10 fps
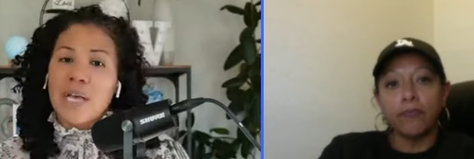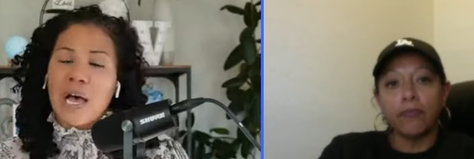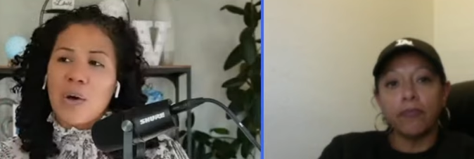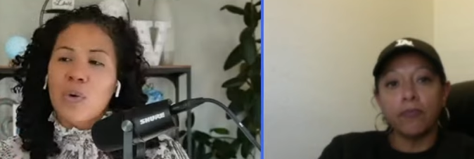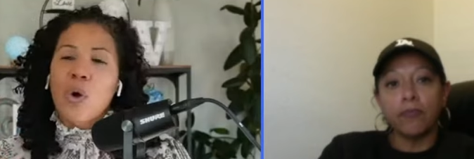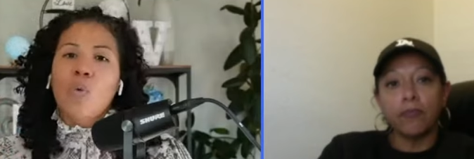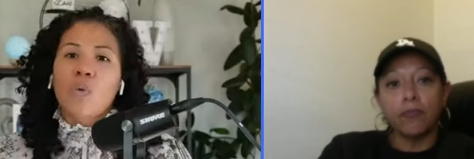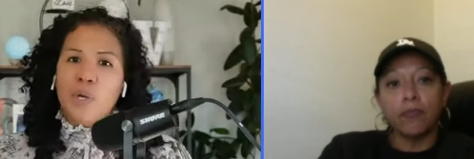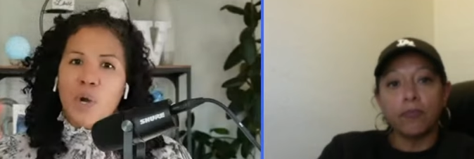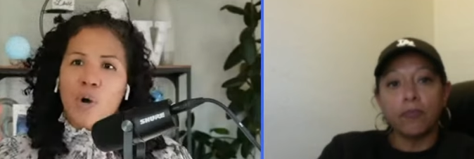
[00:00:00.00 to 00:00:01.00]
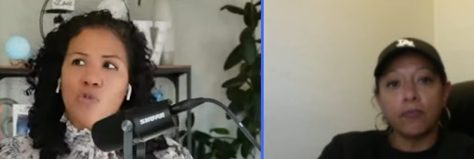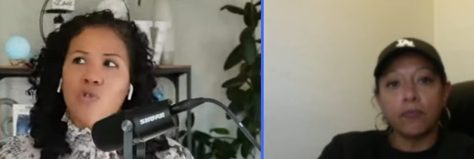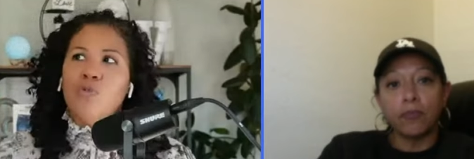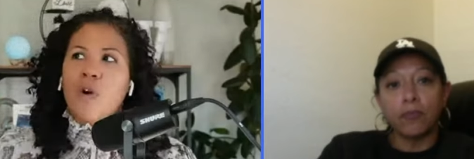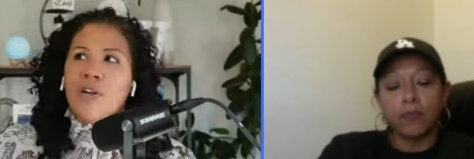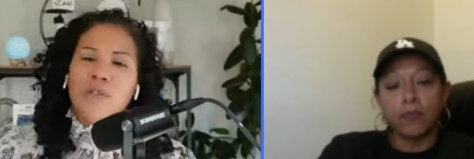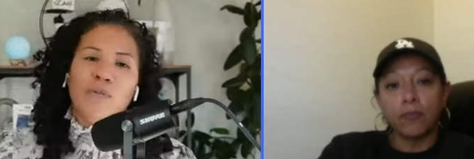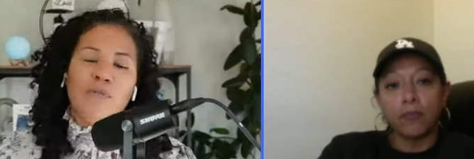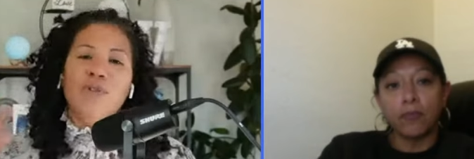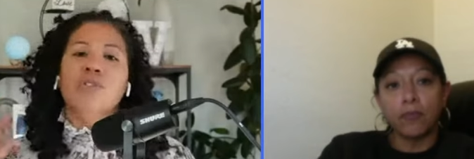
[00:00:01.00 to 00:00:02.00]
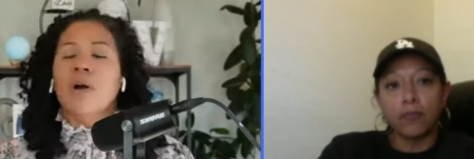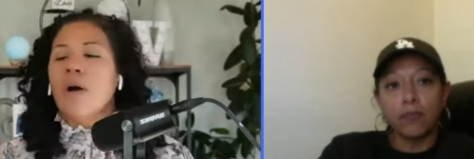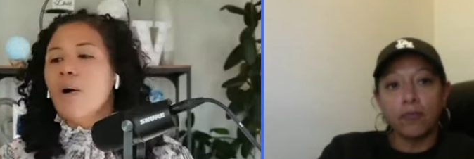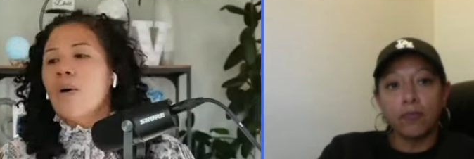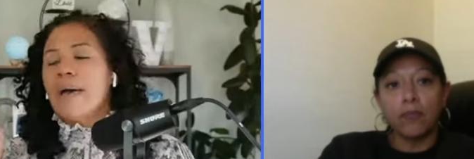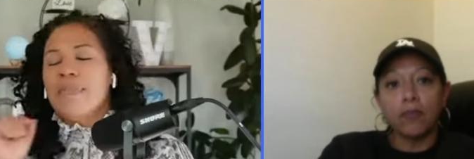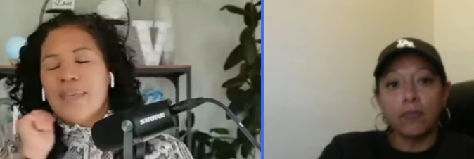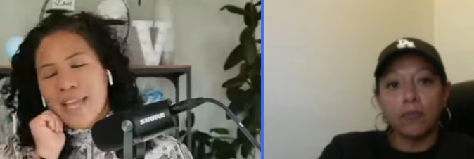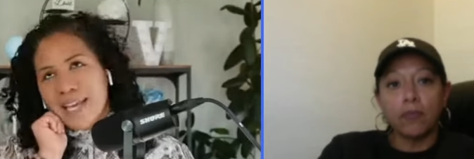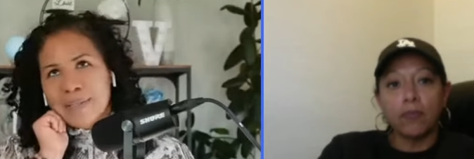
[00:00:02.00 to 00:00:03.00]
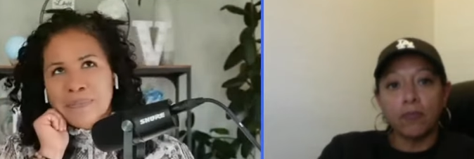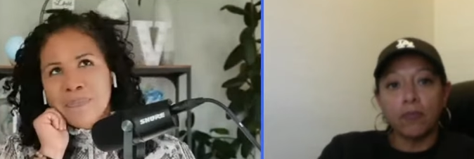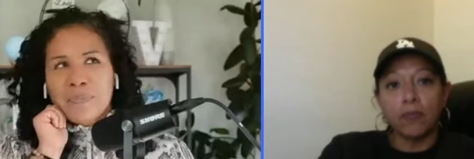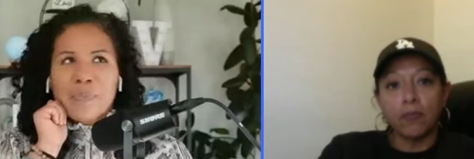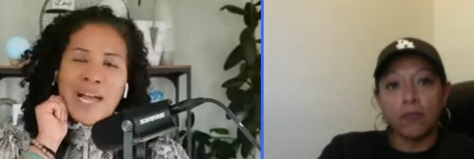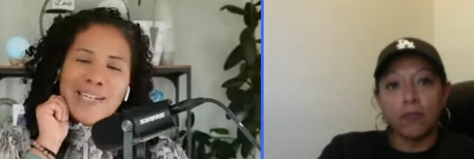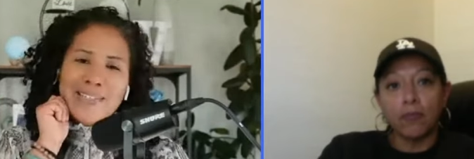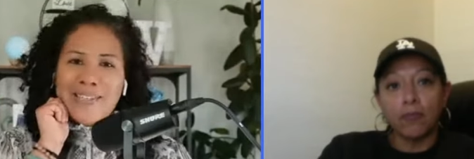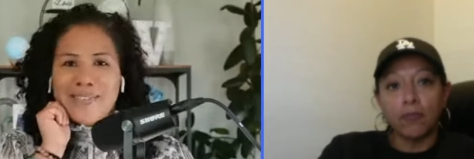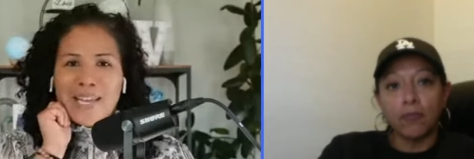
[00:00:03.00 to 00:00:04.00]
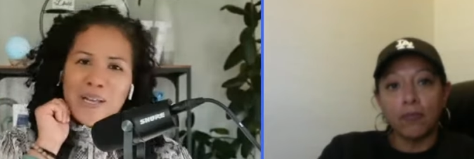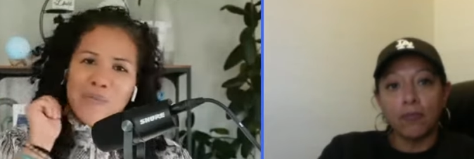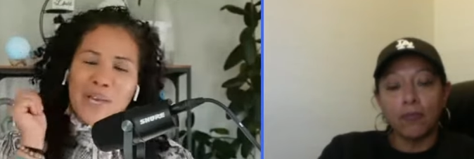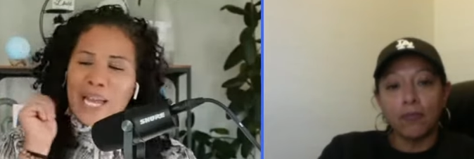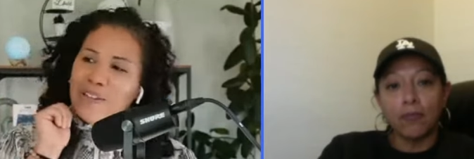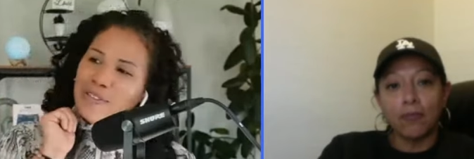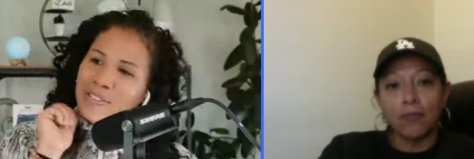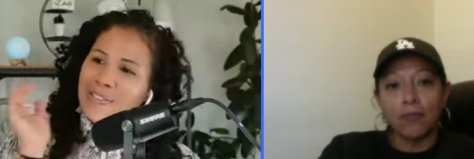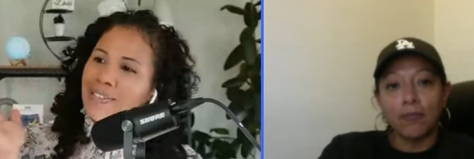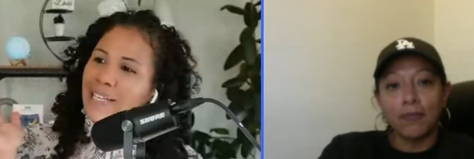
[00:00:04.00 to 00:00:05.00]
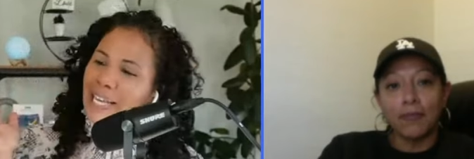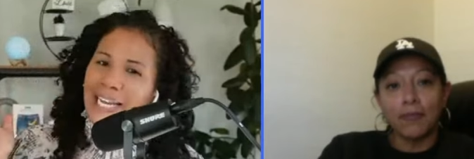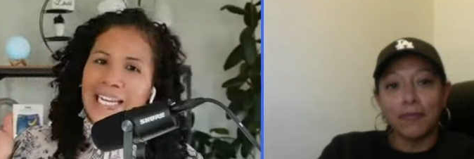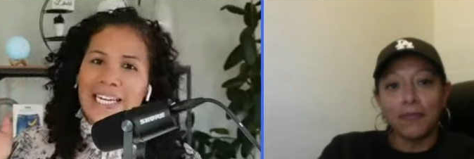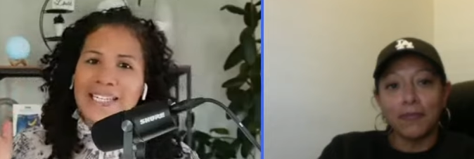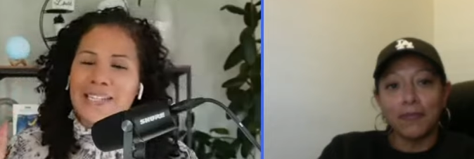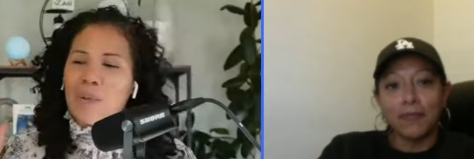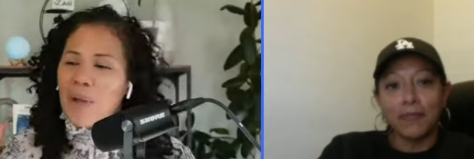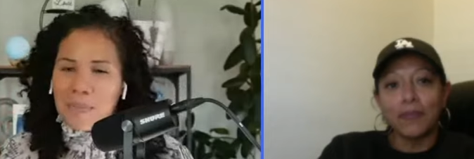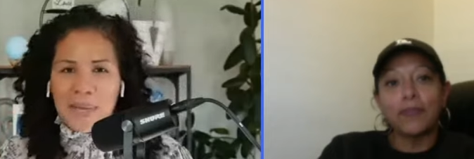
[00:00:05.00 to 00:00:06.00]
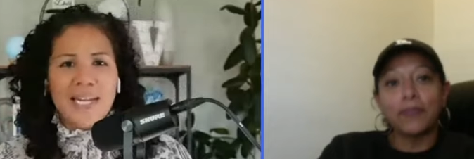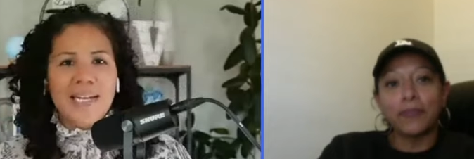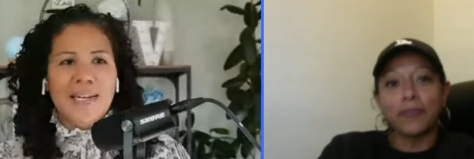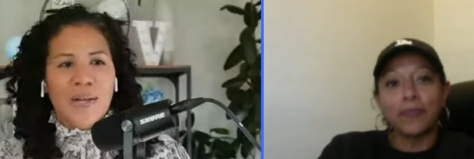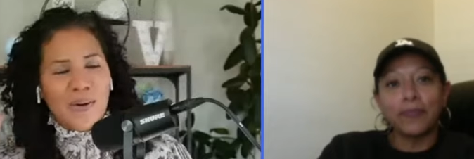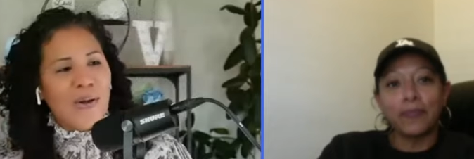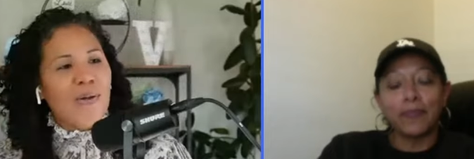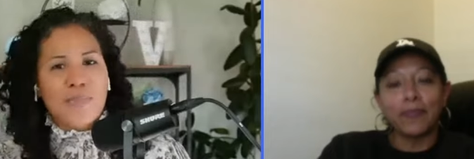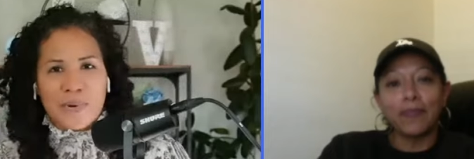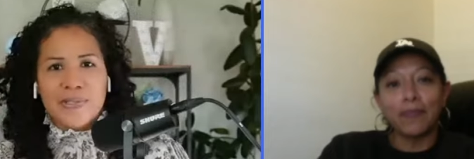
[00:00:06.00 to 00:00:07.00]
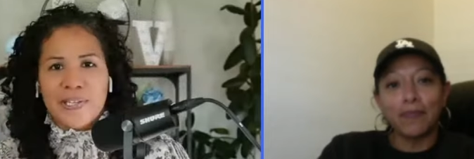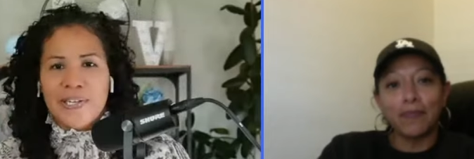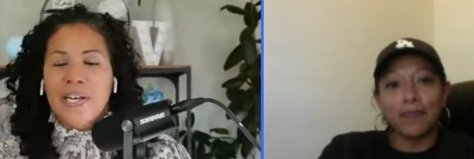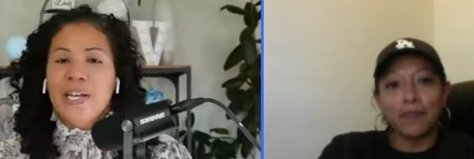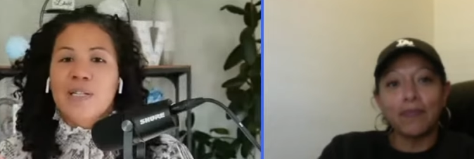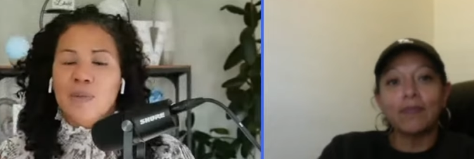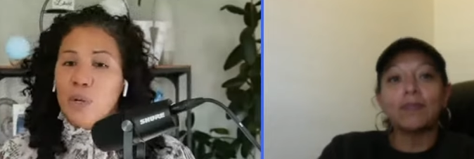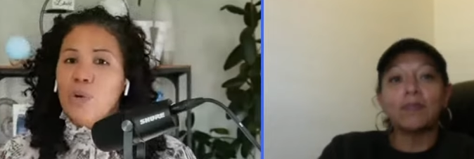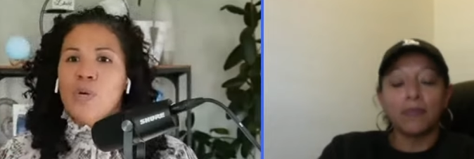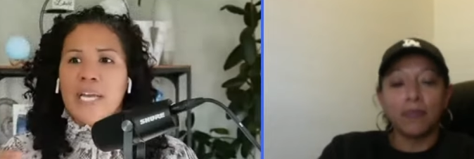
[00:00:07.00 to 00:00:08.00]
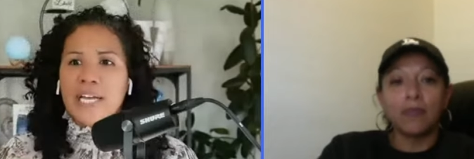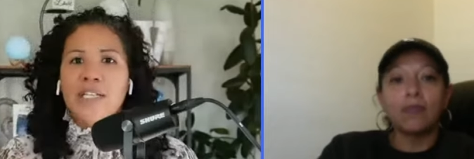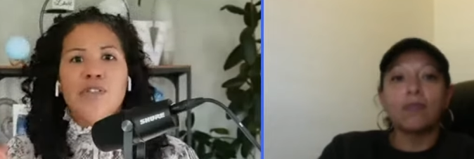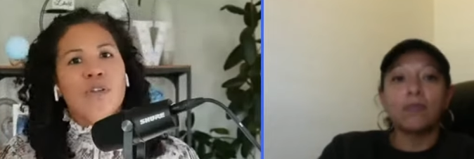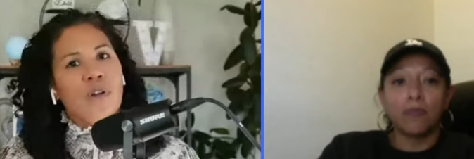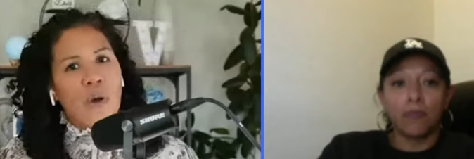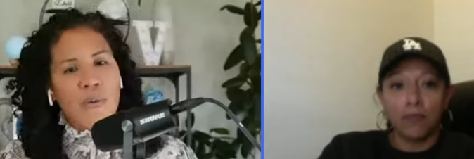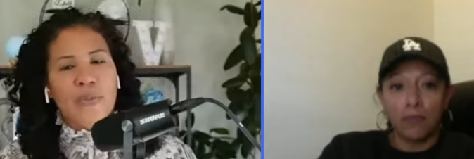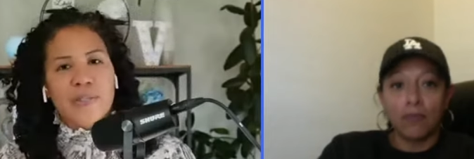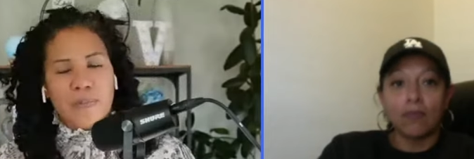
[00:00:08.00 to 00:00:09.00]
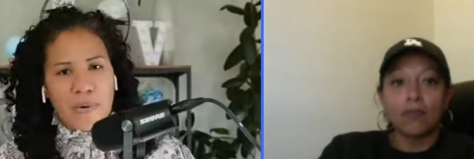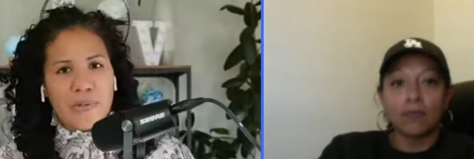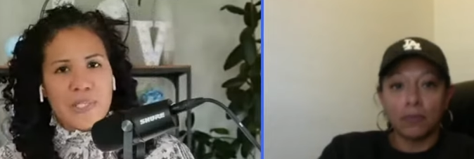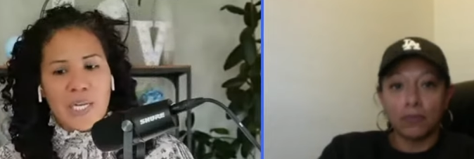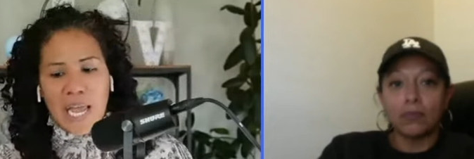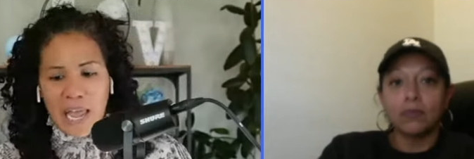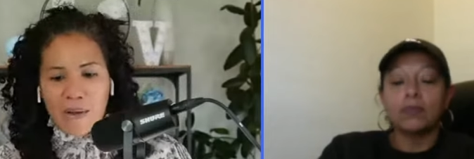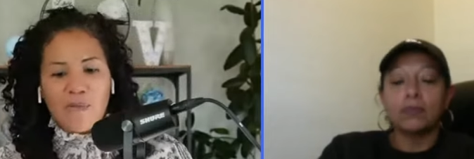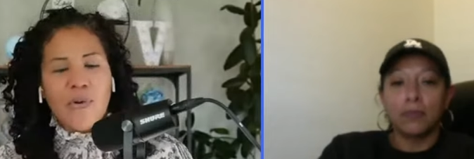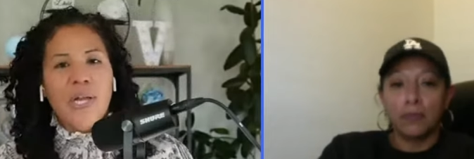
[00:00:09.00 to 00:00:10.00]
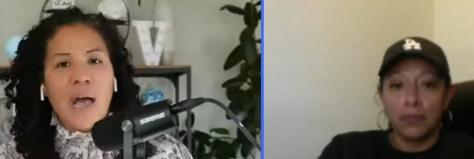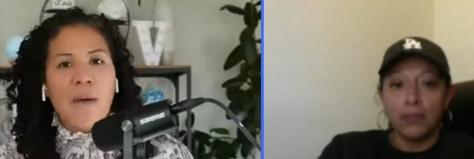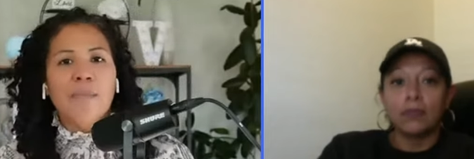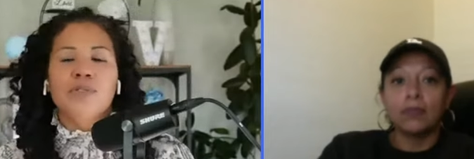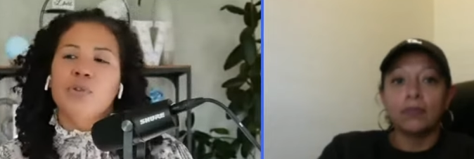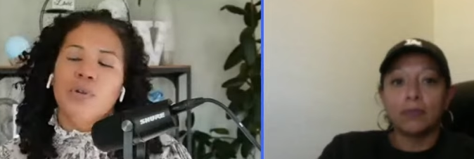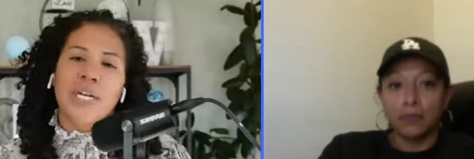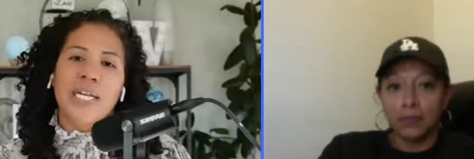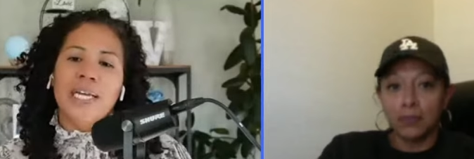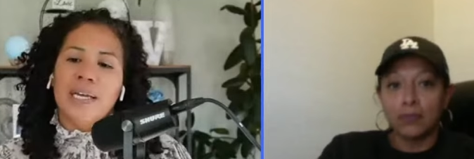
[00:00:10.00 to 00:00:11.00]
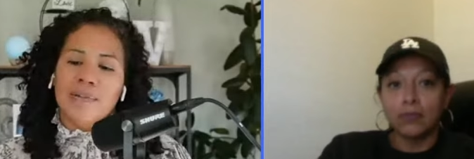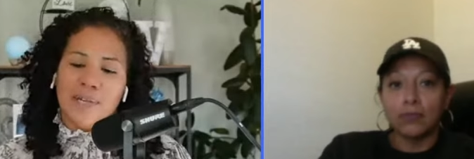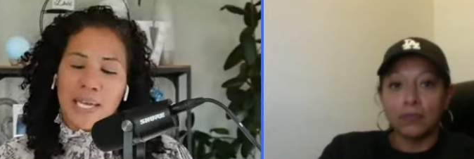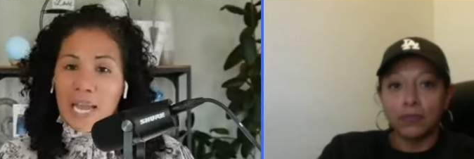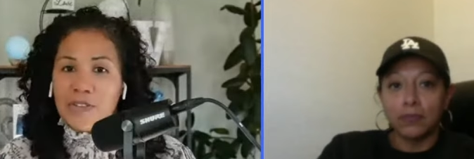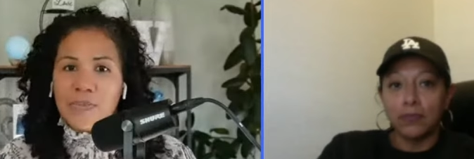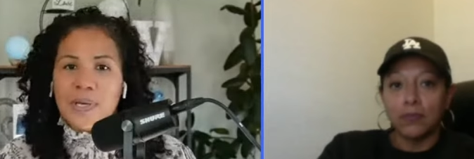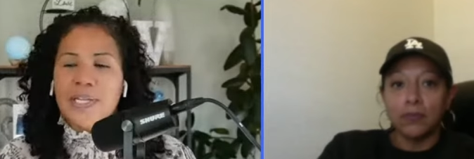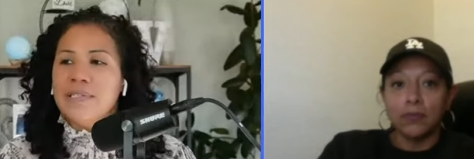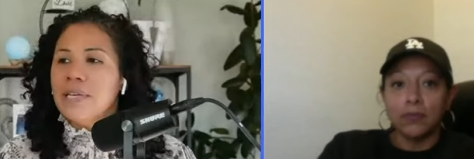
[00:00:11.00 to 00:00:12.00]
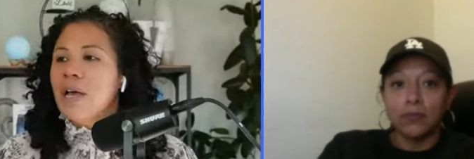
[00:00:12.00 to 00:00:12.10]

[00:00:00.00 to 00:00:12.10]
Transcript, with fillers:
Speaker 1: out when we go too far into the future. Oh, I think I can see us taking vacations to Tahiti. And it's like, wait a minute, you don't know this person. You get to know this person. Every opportunity of engagement,